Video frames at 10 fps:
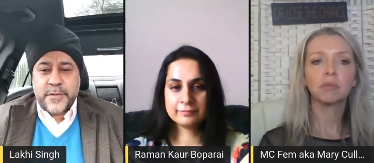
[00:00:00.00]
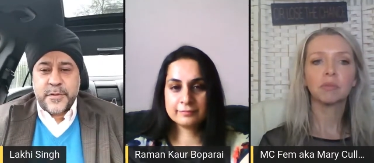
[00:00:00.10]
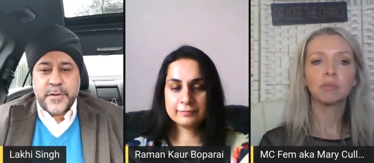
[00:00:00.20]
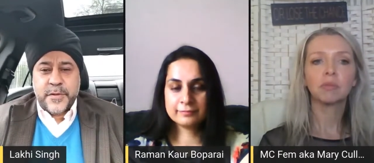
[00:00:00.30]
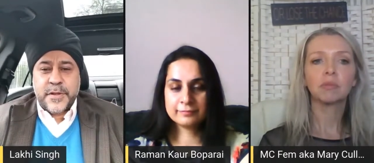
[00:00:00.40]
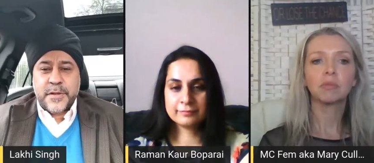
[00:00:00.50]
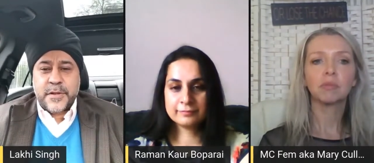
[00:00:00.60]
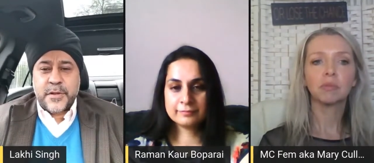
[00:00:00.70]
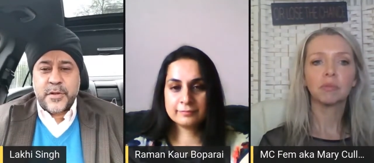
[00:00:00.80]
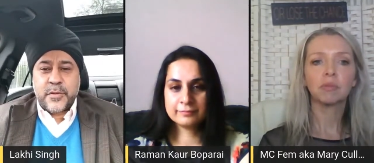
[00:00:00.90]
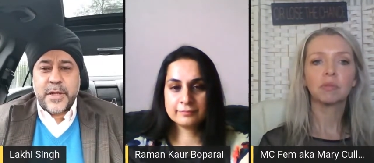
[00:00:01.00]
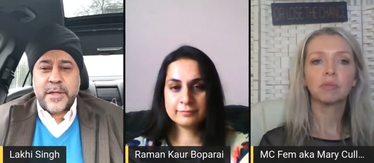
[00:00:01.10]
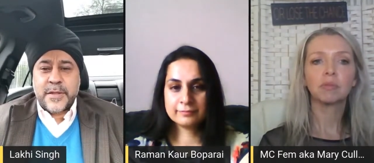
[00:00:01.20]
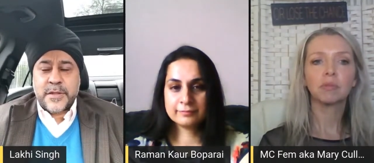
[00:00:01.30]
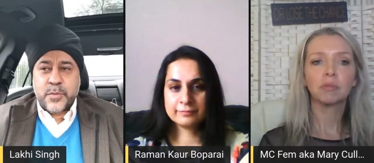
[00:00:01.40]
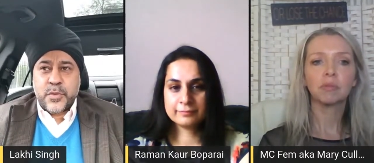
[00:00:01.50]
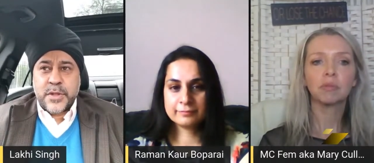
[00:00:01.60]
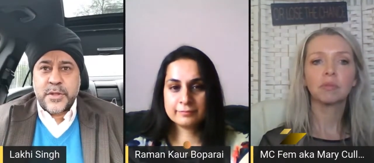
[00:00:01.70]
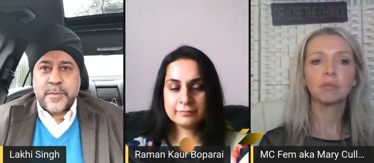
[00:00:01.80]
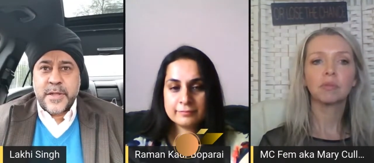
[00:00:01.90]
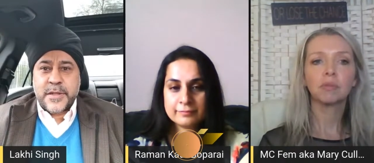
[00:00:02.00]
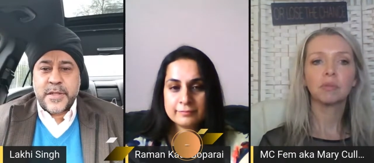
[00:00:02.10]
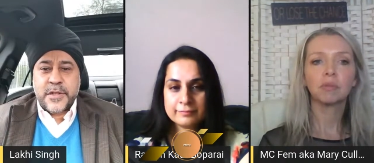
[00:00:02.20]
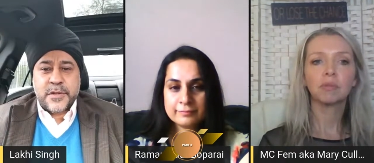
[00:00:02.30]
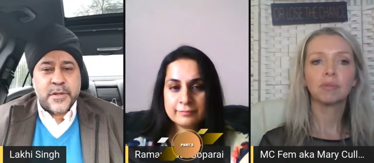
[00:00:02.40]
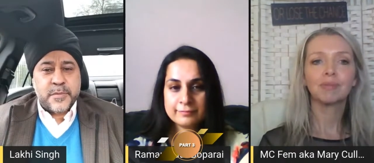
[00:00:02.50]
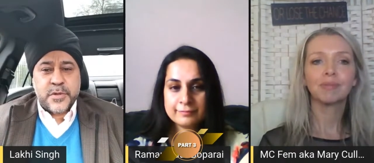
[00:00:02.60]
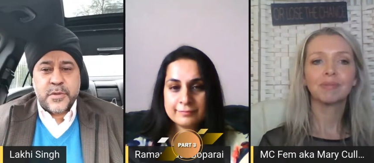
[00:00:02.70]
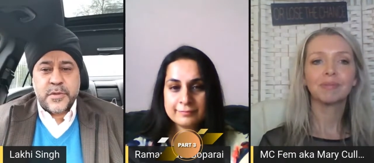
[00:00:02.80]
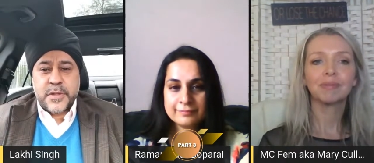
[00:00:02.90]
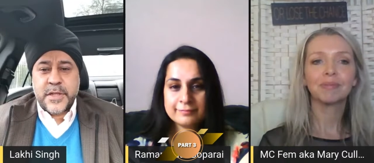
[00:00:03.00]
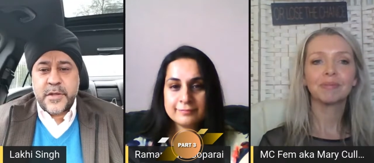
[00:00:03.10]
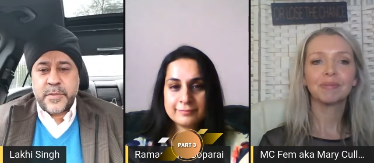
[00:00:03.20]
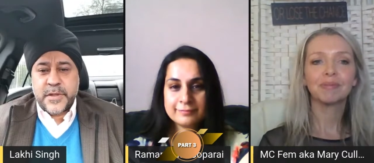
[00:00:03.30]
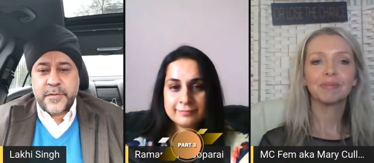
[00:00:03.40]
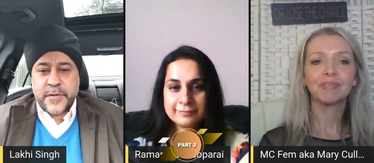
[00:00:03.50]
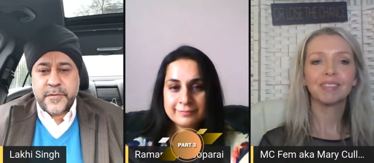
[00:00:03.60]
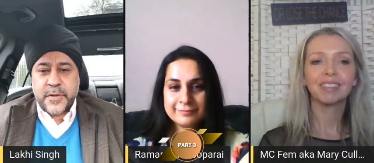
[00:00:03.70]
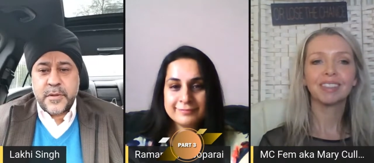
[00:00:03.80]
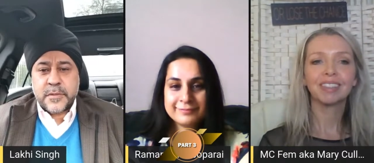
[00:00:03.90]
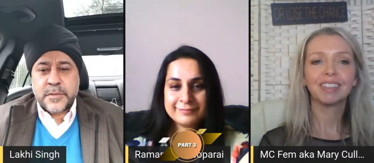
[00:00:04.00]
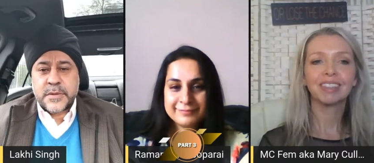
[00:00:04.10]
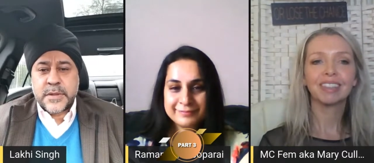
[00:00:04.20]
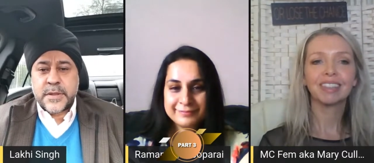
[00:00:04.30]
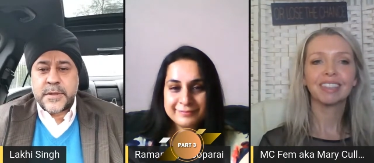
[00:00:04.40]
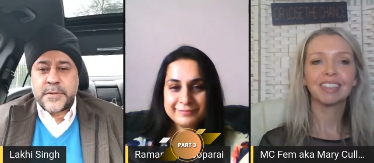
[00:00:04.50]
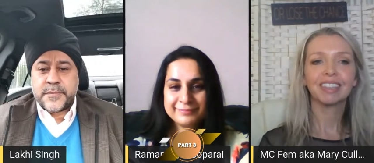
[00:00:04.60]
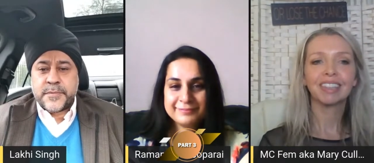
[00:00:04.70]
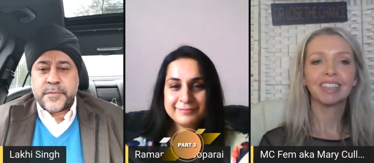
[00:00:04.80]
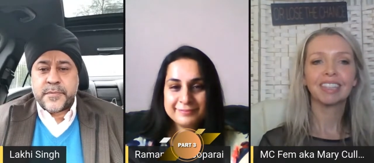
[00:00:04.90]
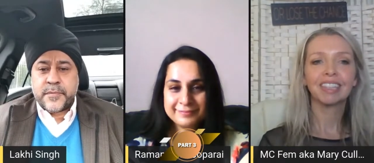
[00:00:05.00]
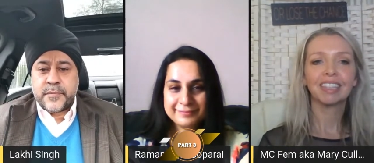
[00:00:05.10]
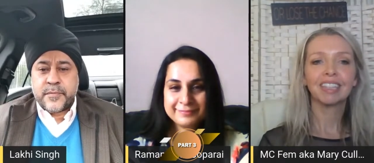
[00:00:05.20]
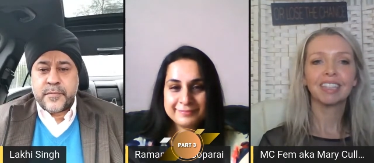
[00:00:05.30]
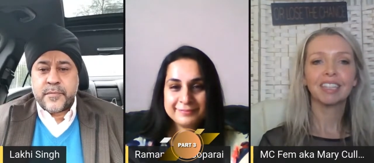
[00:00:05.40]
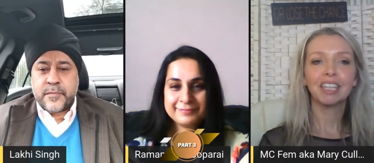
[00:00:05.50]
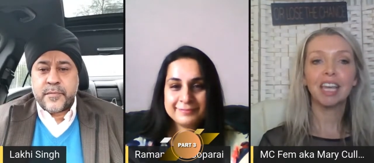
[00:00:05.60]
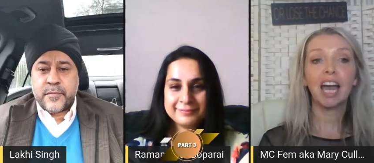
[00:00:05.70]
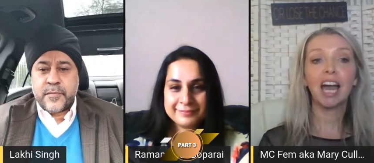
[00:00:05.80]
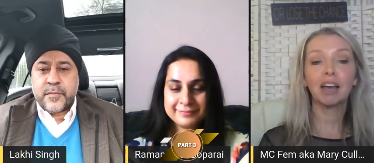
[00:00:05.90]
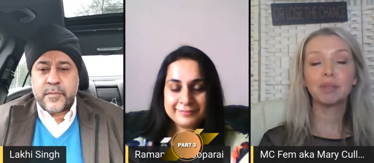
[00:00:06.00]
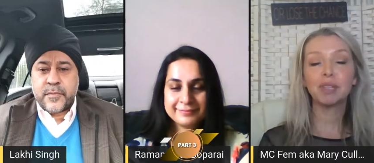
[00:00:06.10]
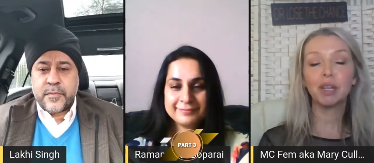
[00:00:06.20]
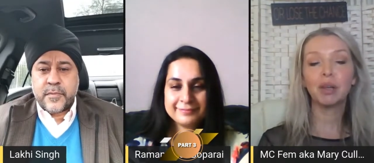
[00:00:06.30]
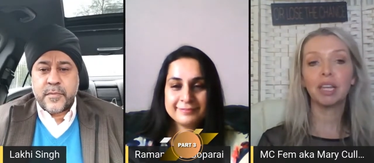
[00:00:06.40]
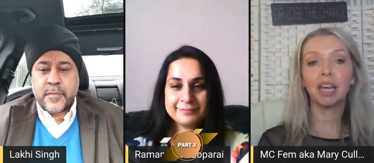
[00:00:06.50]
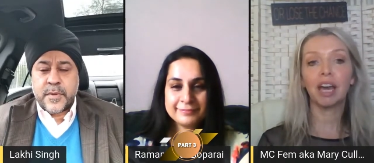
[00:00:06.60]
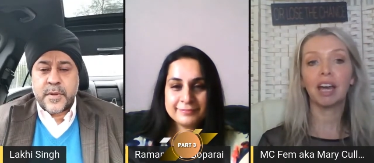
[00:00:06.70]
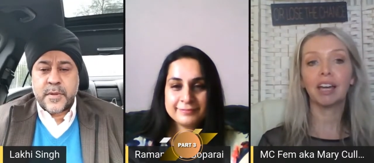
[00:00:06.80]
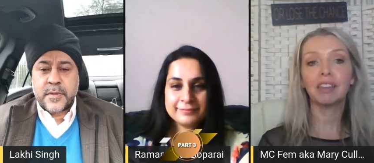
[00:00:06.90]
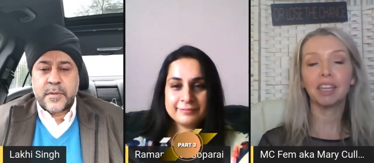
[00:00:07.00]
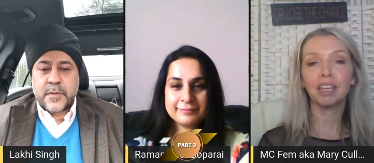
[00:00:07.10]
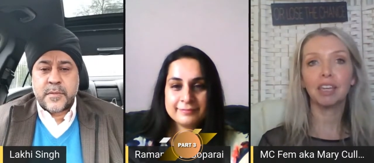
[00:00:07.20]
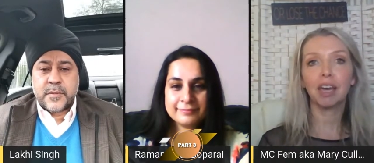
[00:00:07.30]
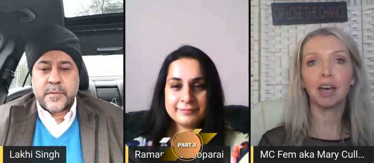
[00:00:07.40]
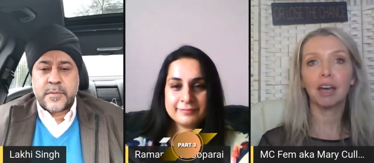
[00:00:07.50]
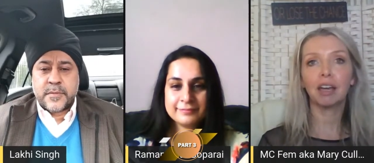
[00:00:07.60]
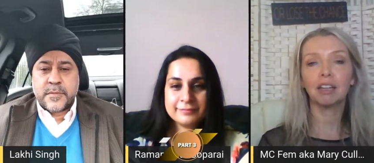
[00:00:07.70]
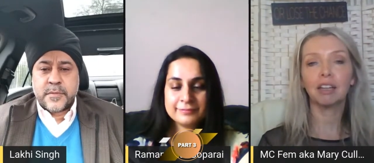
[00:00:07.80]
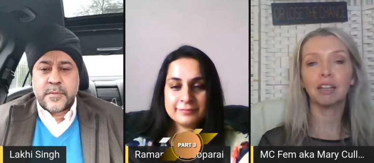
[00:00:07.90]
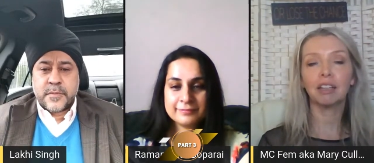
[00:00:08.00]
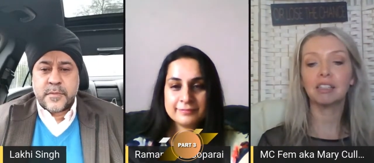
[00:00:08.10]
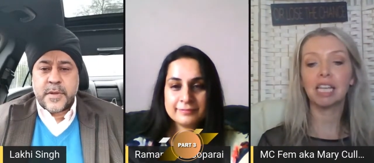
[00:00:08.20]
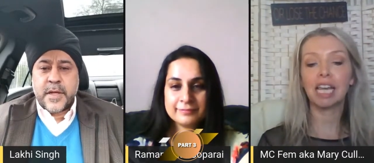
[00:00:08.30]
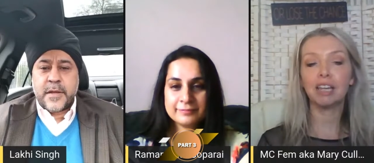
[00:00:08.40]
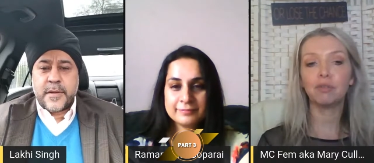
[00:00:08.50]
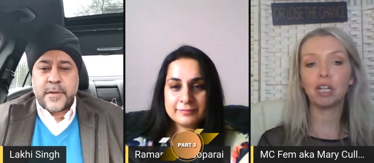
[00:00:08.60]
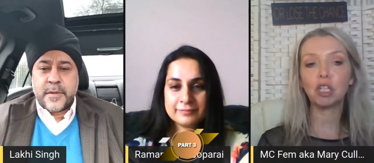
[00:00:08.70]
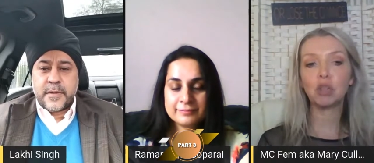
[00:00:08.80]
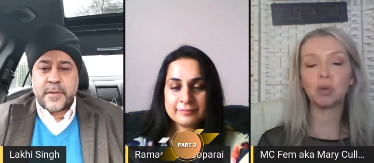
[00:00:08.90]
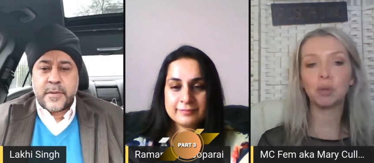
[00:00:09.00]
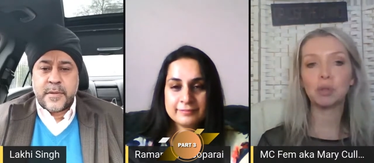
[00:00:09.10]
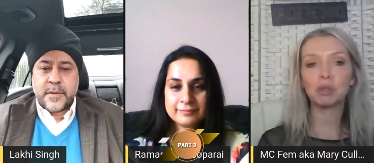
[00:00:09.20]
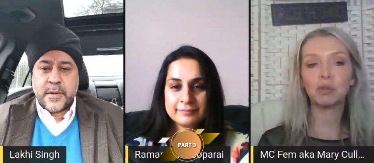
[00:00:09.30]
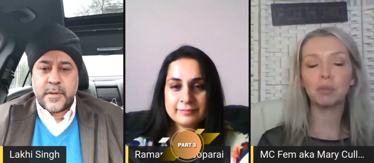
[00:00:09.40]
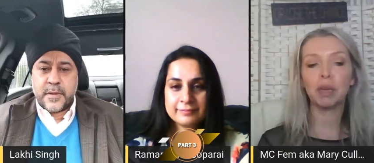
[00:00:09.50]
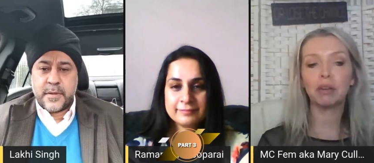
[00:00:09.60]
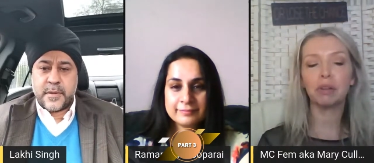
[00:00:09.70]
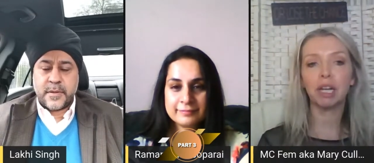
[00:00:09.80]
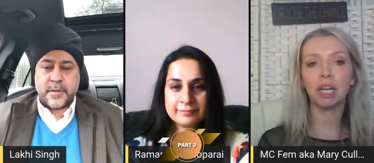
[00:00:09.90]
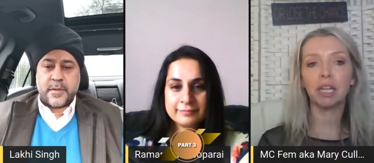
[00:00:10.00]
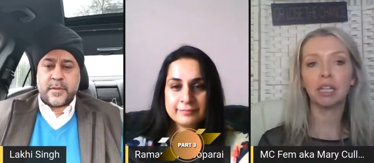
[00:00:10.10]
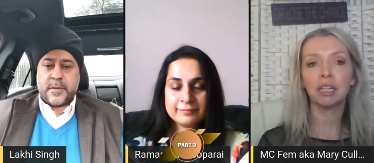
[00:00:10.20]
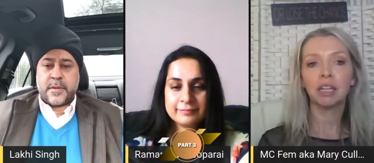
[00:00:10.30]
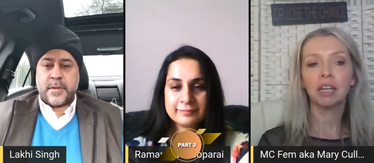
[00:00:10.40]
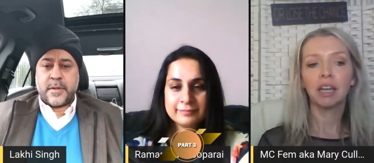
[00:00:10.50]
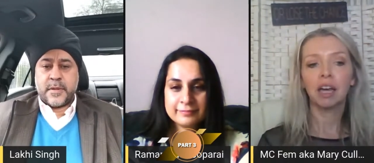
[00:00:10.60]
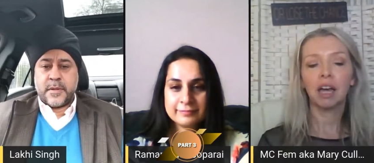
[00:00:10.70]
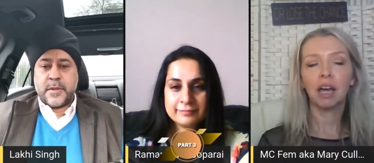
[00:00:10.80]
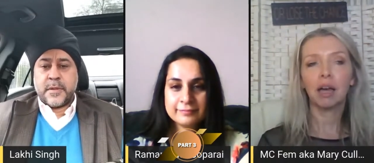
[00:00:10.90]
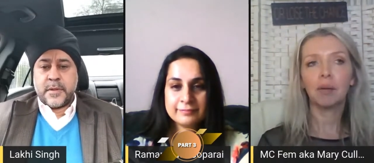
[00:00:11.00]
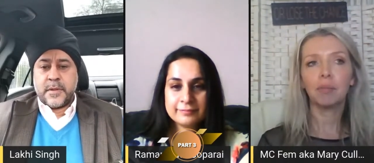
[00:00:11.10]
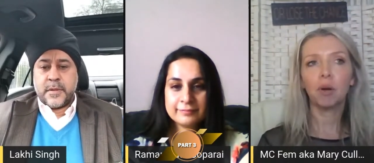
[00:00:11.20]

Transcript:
Speaker 1: if you if you didn't do your running this morning, your meditation, I'm sure the day would be different for you.
Speaker 2: Yeah, absolutely. Yeah, I think uh, it's the daily rituals for me, really. Um,